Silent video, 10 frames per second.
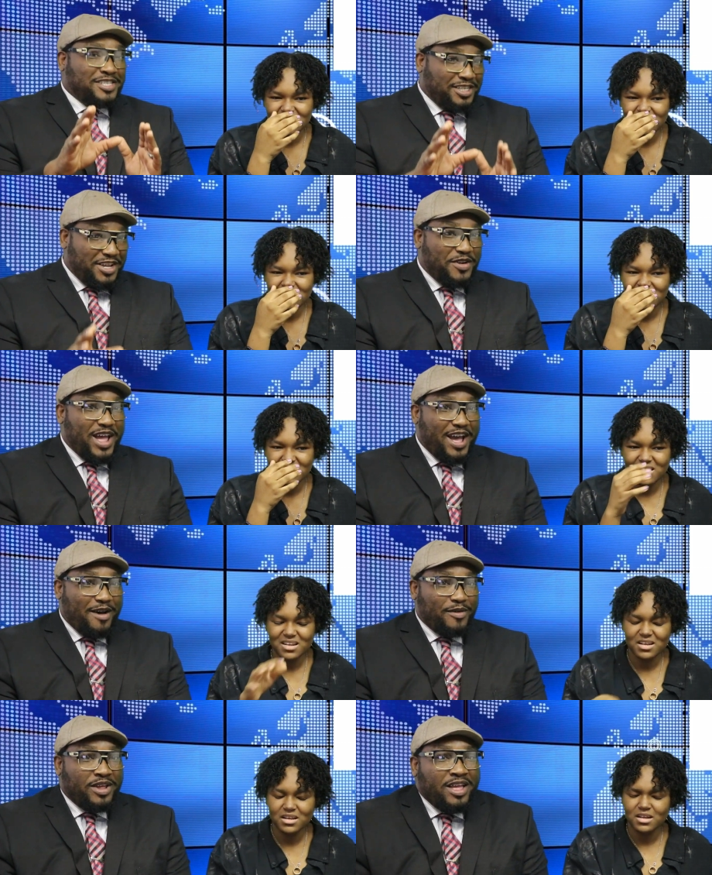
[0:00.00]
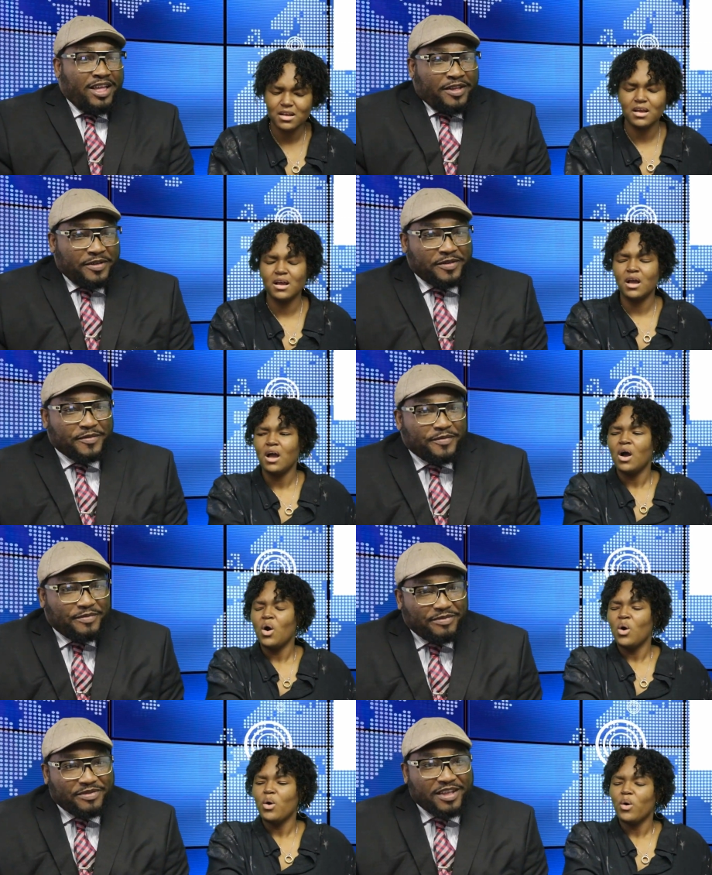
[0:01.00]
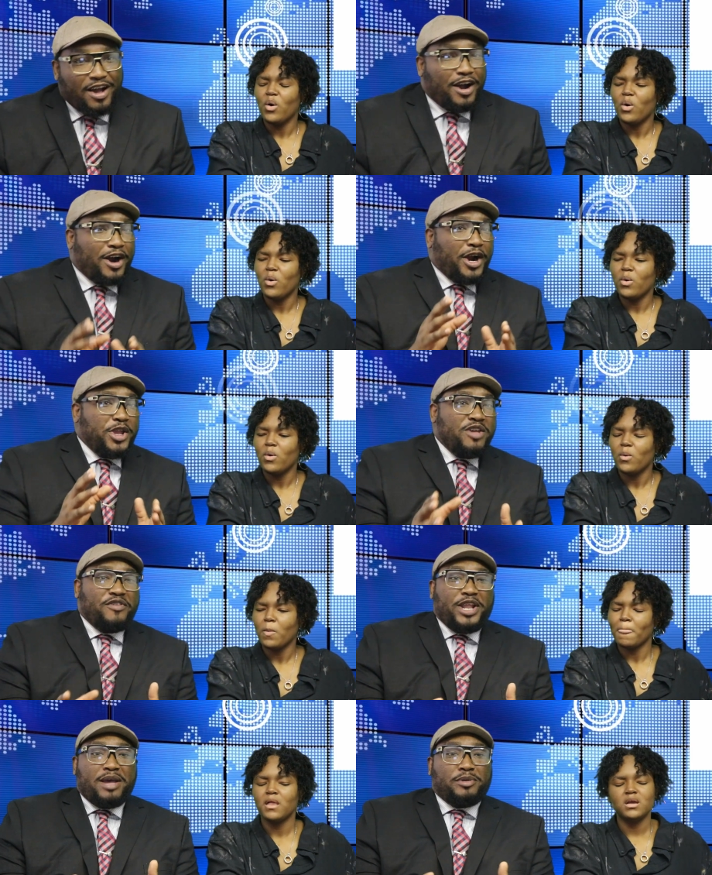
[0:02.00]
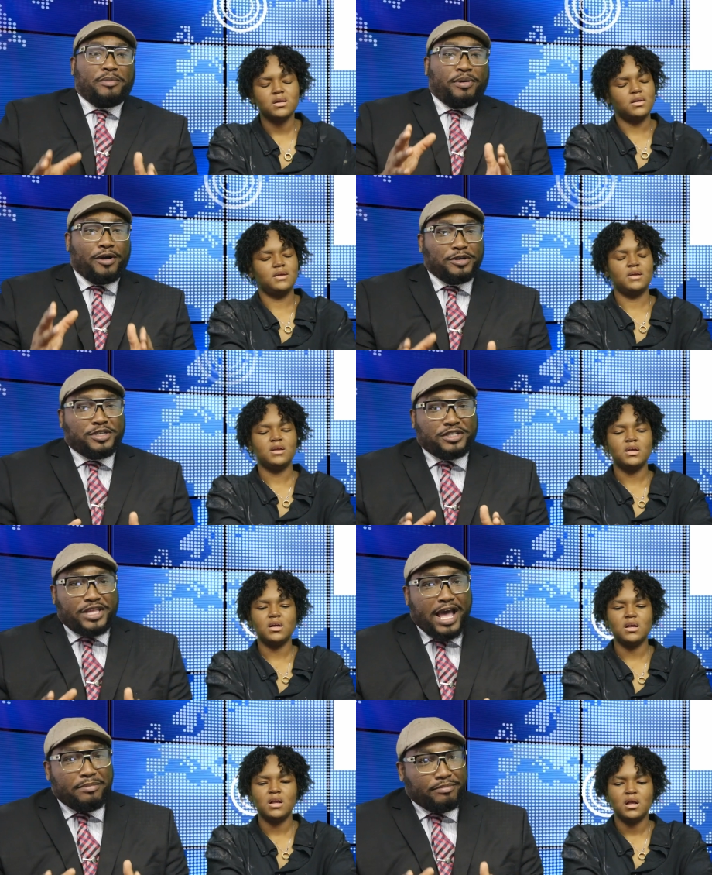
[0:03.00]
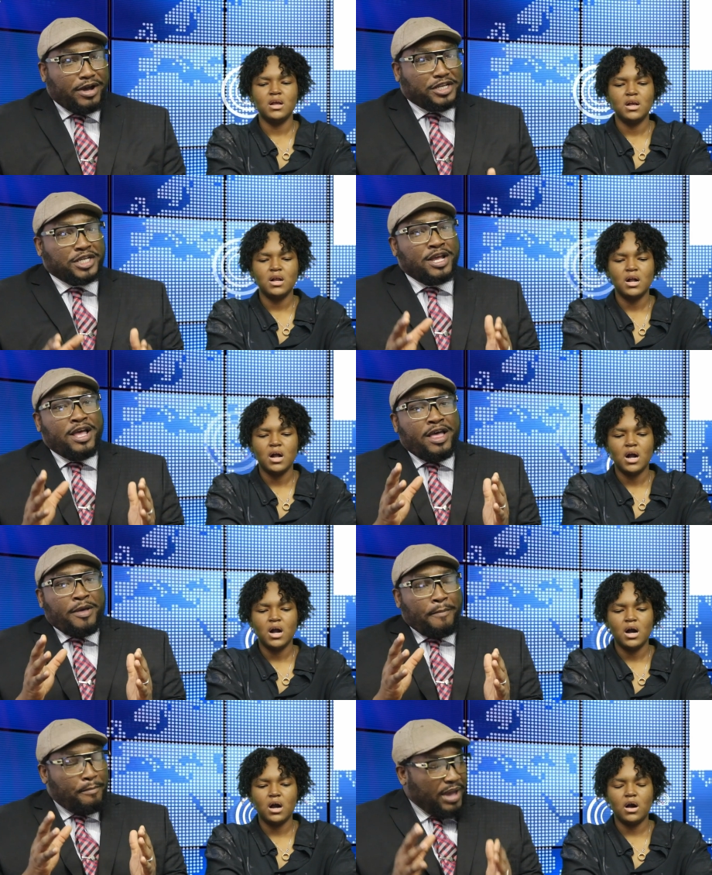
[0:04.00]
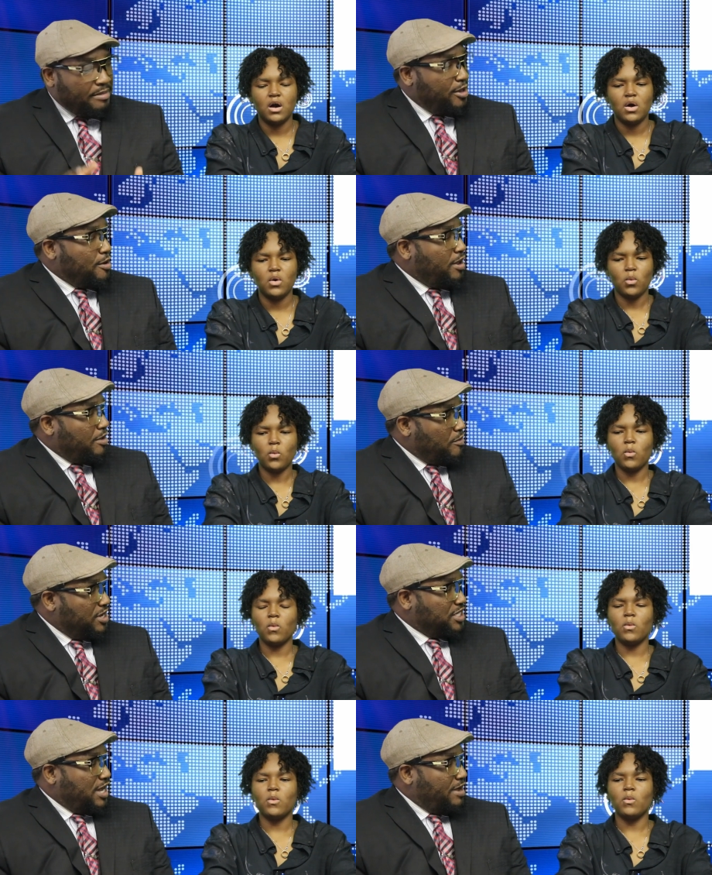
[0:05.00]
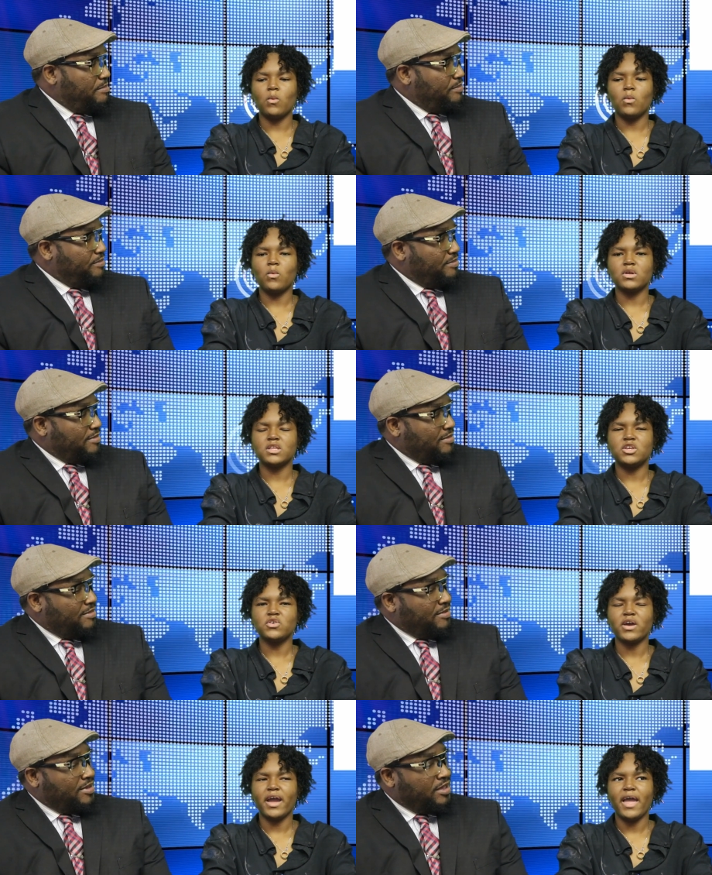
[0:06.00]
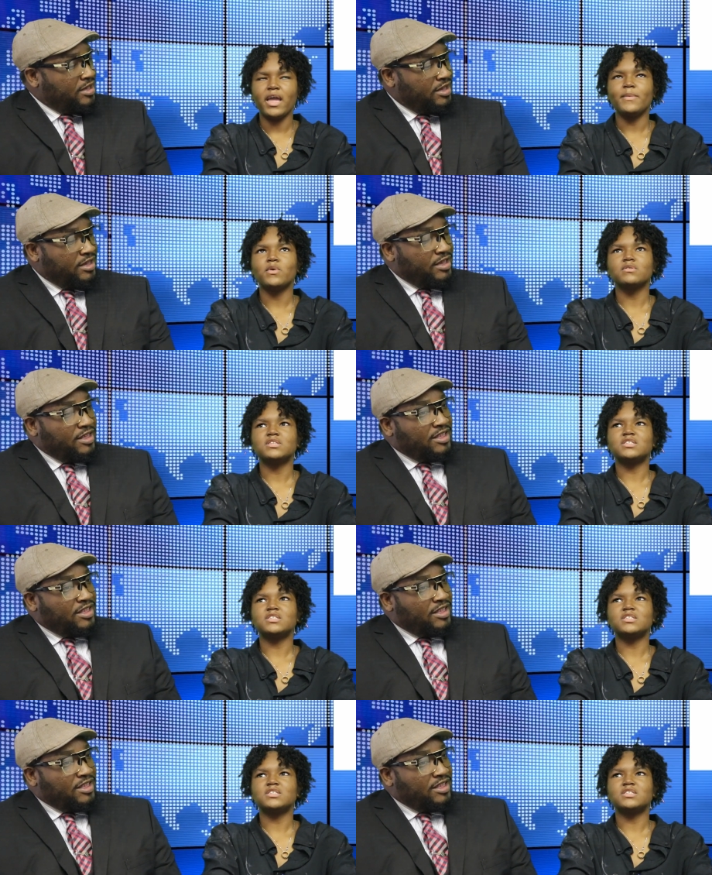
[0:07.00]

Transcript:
Speaker 1: slow down. Are you even able to purchase that much baby oil at one time?
Speaker 2: you're able